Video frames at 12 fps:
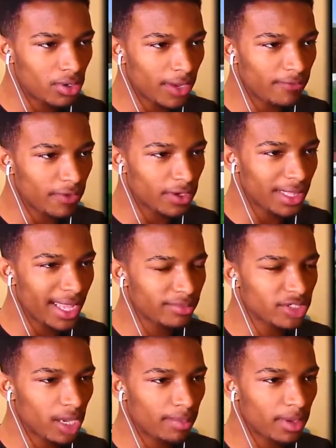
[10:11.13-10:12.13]
I fucked Lamb
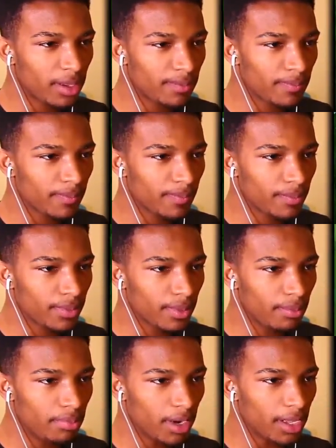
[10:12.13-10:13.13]
Chop up.
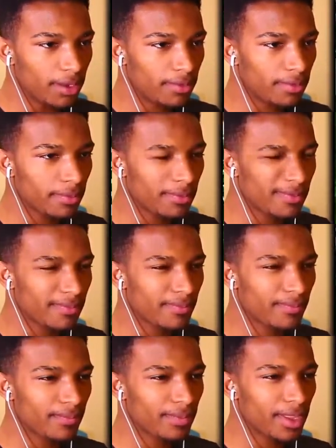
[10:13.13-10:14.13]
But
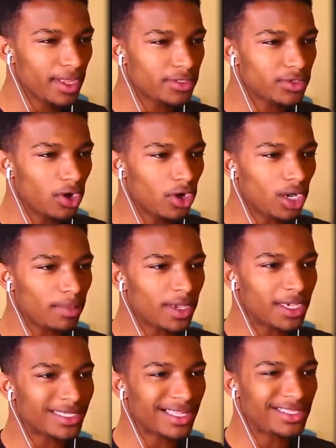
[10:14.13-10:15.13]
it's all good
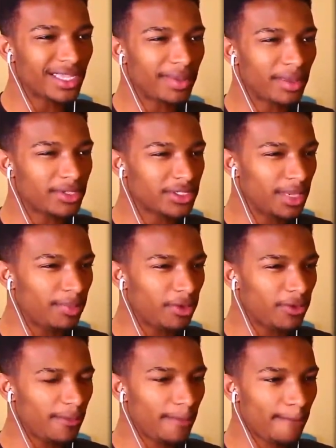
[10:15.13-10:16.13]
because at least I'll be able to sleep on you.